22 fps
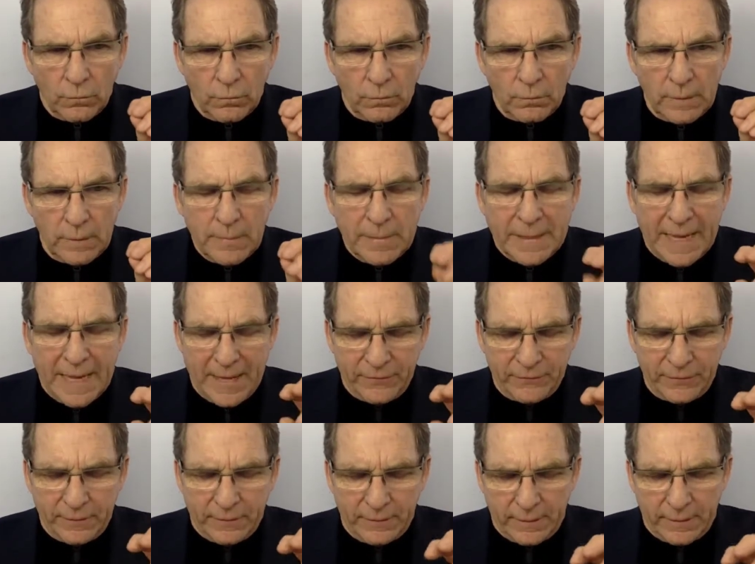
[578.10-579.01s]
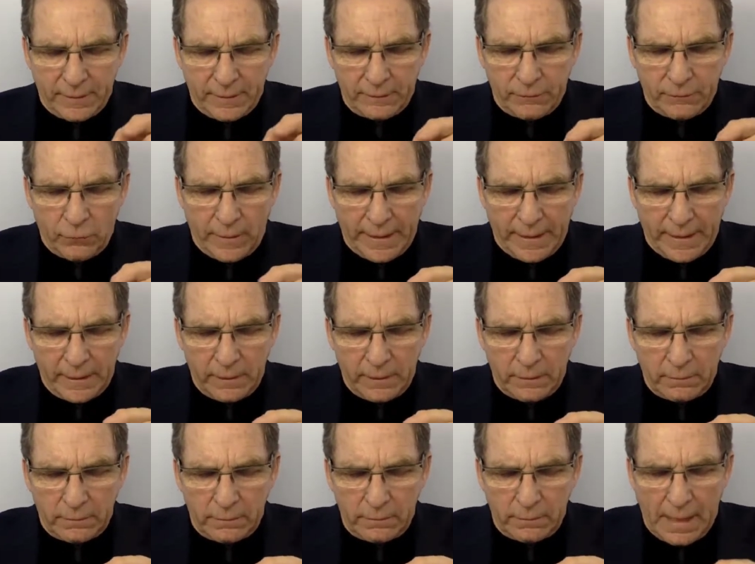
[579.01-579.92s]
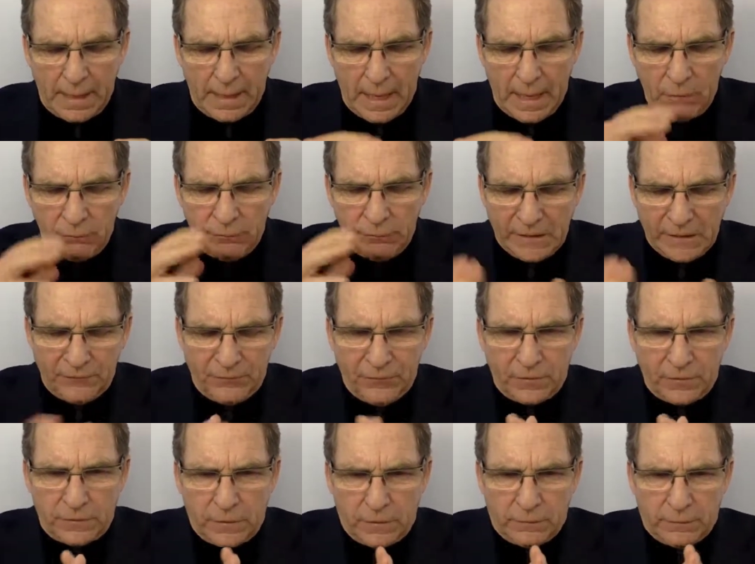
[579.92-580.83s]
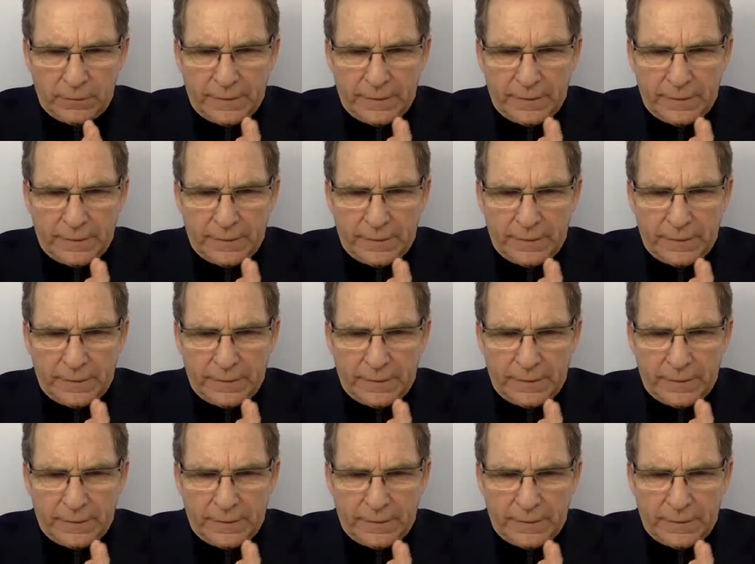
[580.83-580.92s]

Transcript: let me ask you that when how difficult